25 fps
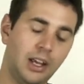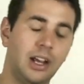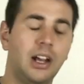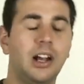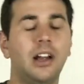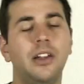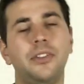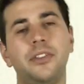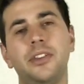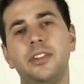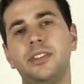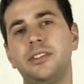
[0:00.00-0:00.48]

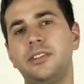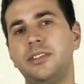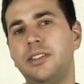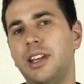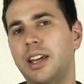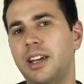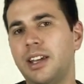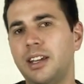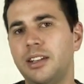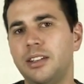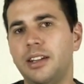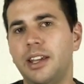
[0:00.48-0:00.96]
The
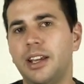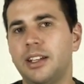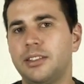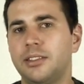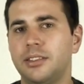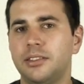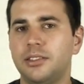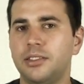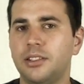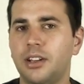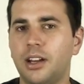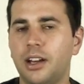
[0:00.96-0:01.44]
second
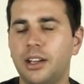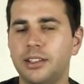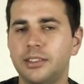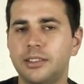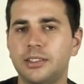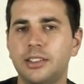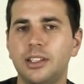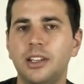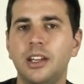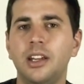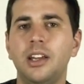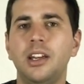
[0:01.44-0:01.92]

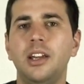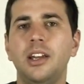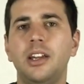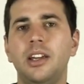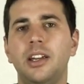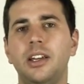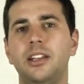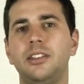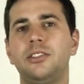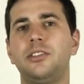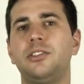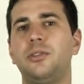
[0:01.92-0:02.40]
exercise
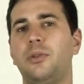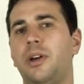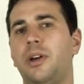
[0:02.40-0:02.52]
is